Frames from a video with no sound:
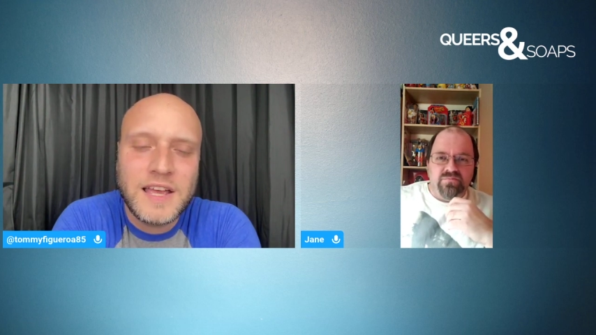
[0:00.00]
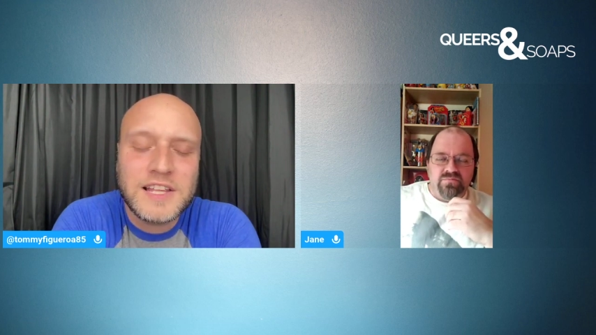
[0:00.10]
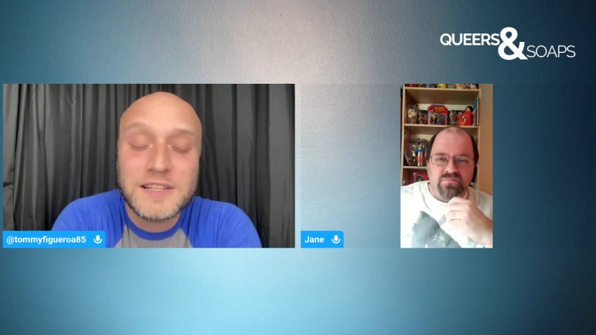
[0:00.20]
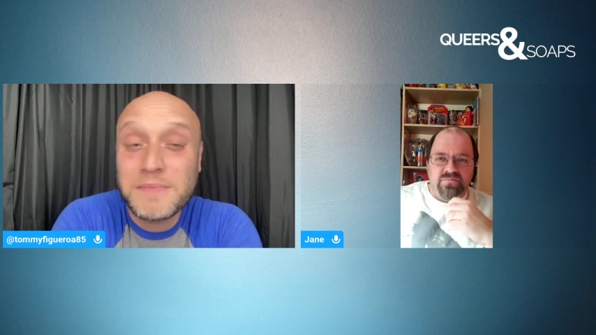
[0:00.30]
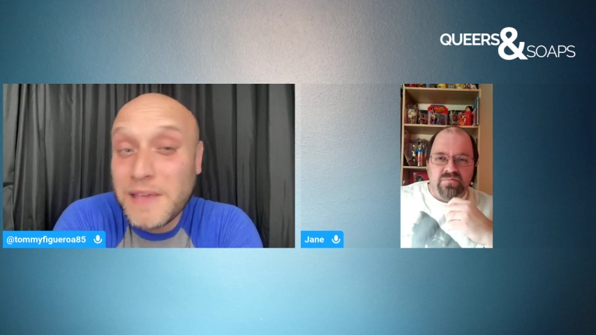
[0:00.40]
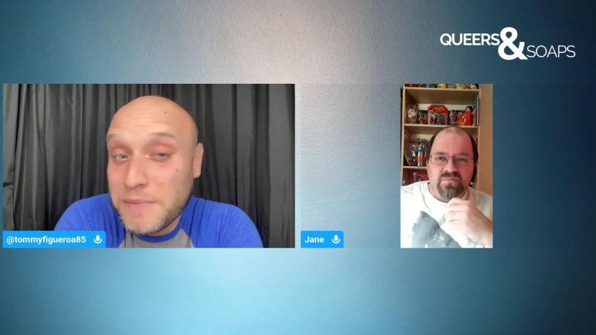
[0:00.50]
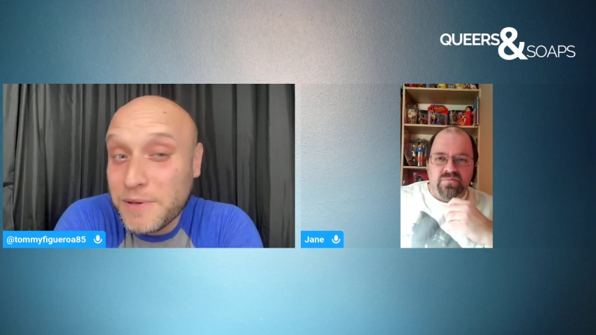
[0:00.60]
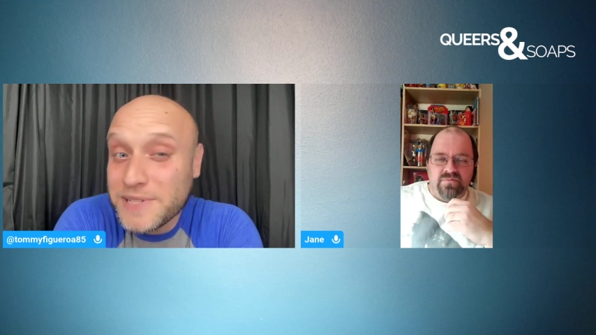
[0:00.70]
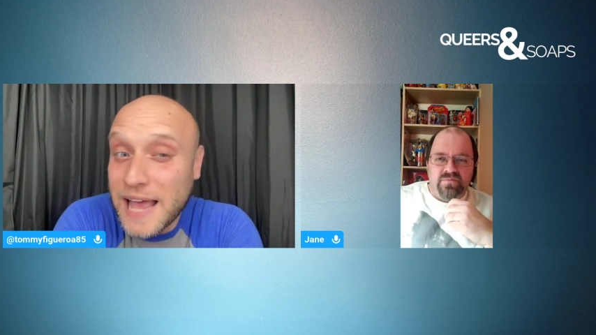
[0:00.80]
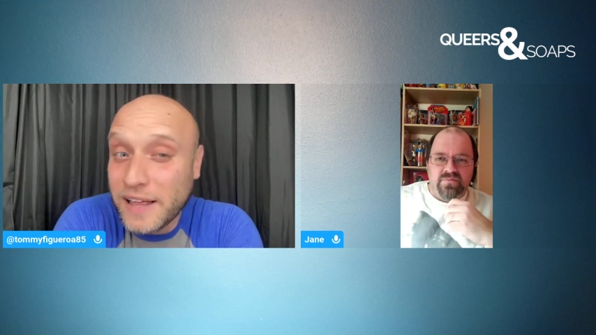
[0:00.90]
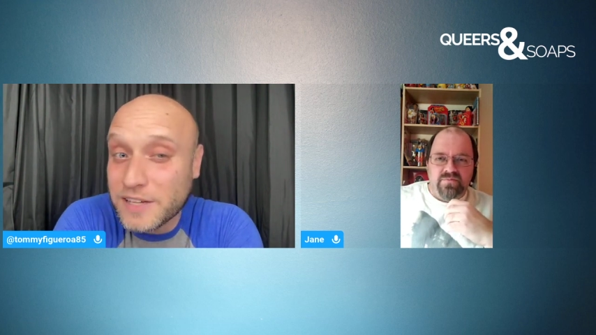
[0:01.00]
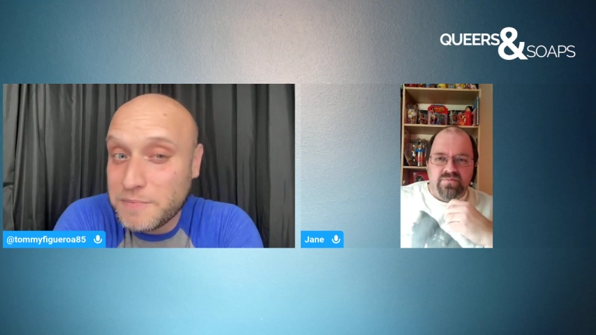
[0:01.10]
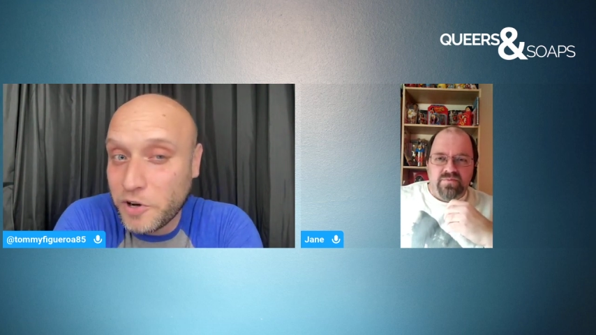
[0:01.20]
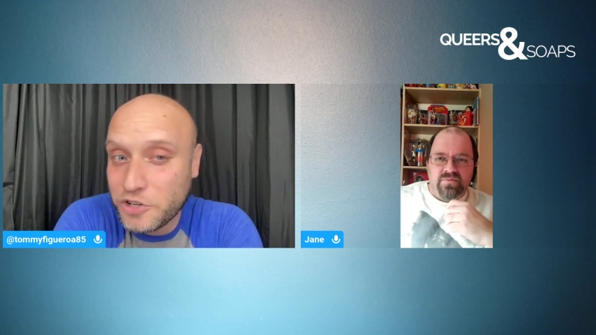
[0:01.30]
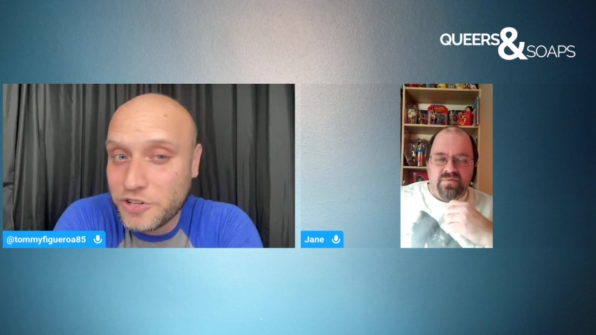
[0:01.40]
Speaker 1: So maybe it was Alex
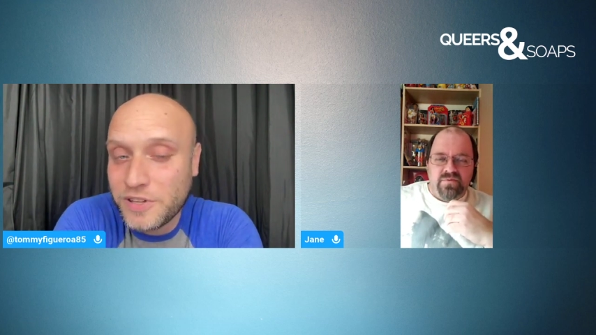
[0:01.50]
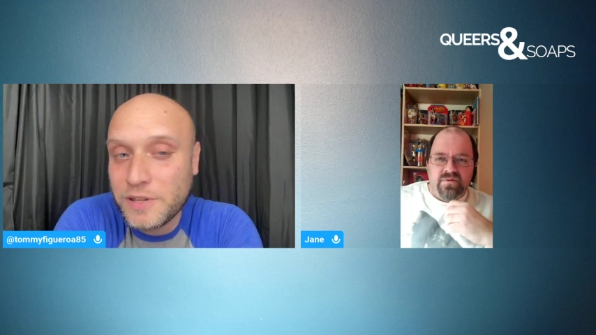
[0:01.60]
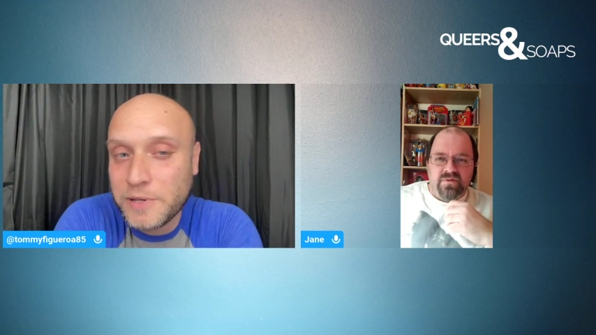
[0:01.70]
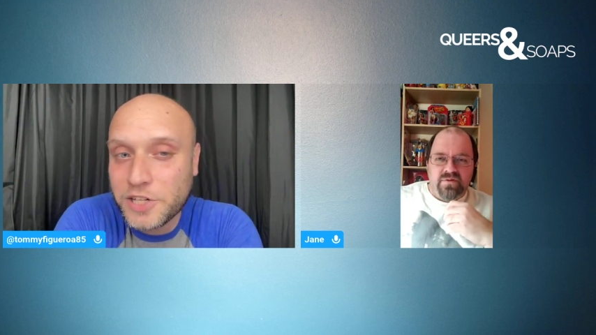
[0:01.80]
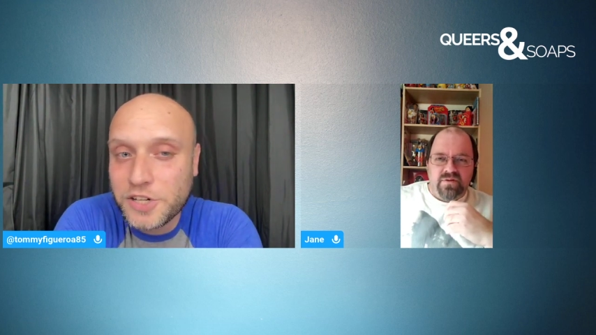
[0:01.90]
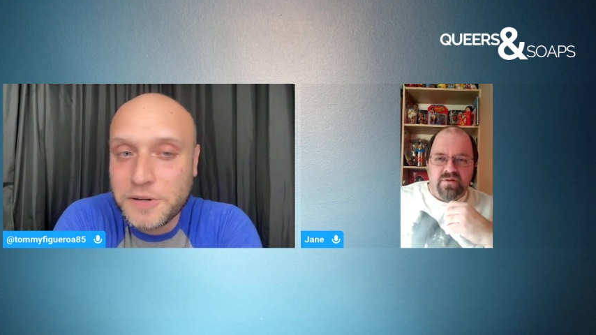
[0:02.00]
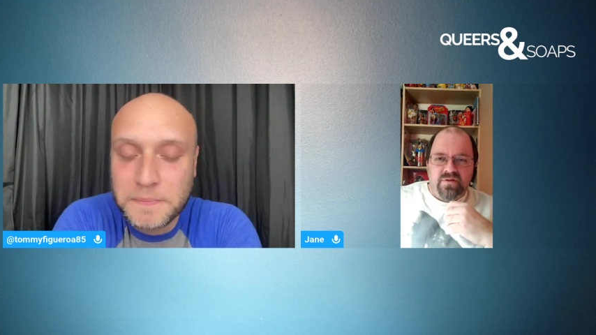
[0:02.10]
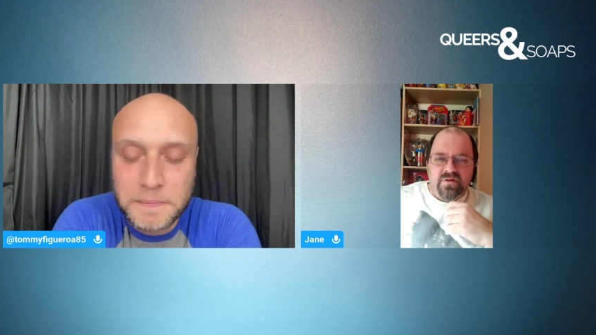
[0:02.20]
Marshall in the picture.